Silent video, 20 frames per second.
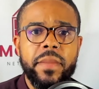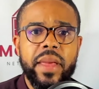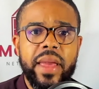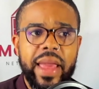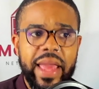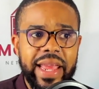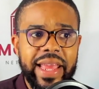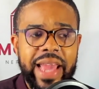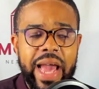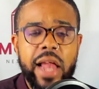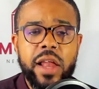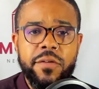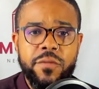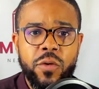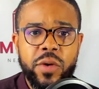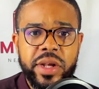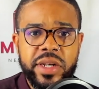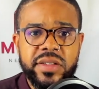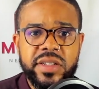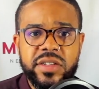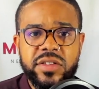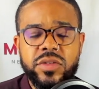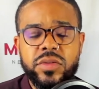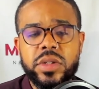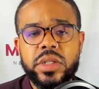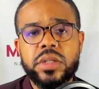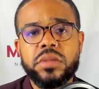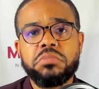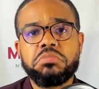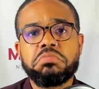in California's
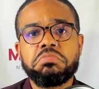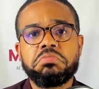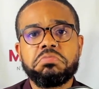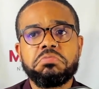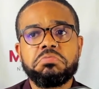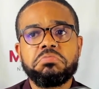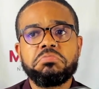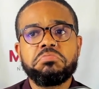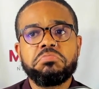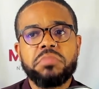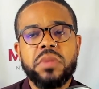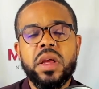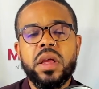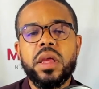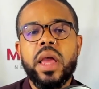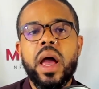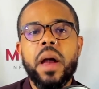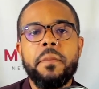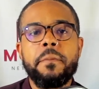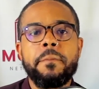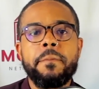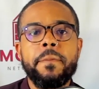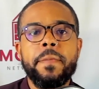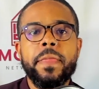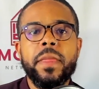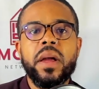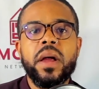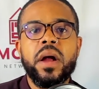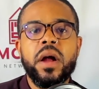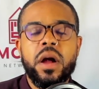history. Yeah,
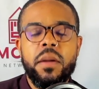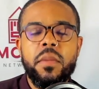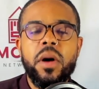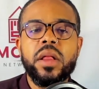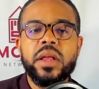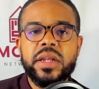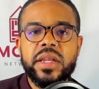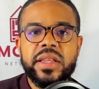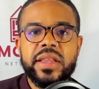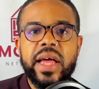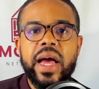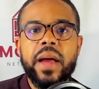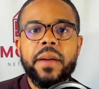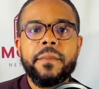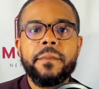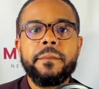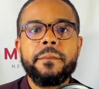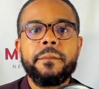Kamala did that.